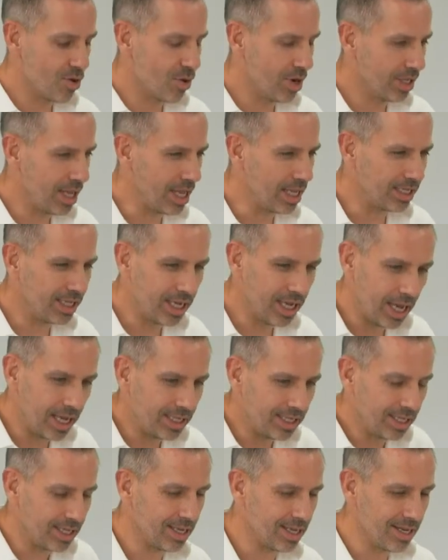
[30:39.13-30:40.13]

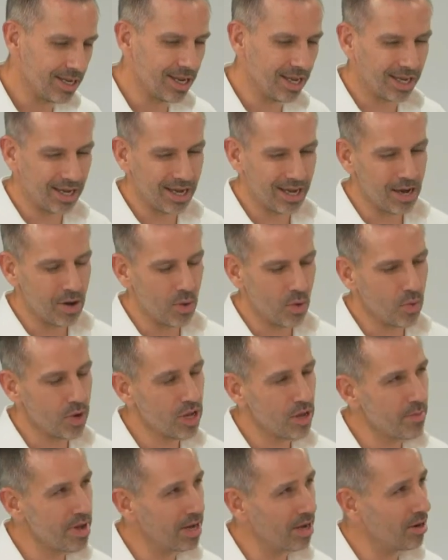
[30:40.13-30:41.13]
it's like when you
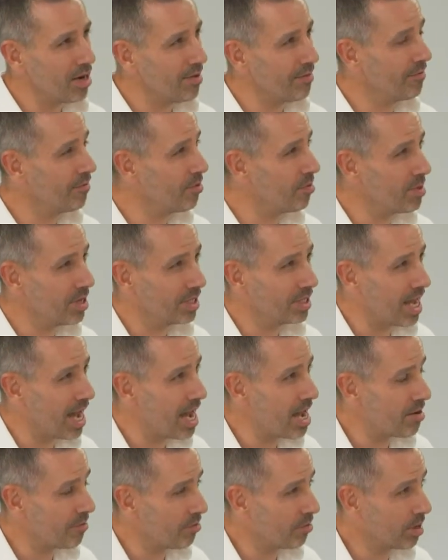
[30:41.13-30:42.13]
make your living from
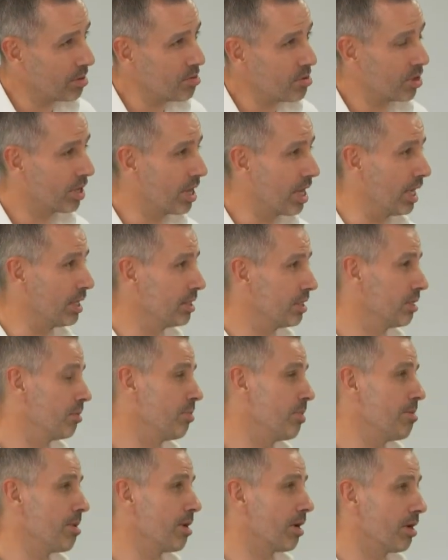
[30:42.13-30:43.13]
design or from communications, and
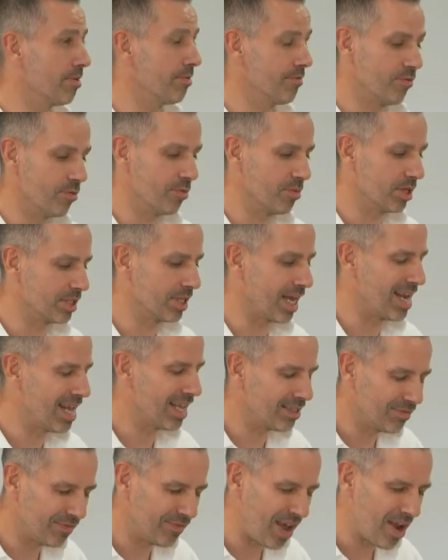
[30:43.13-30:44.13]
we make our living from design,
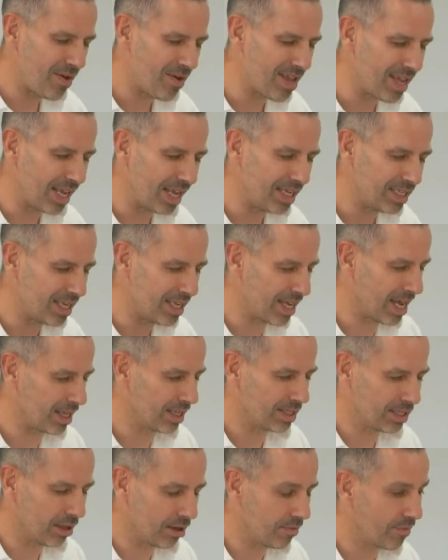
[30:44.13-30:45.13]
it's very easy to get
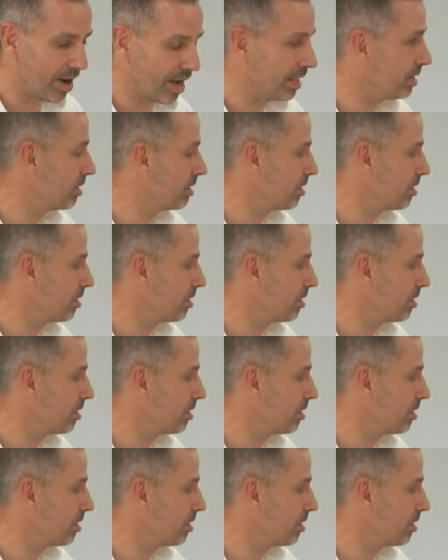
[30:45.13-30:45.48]
self-righteous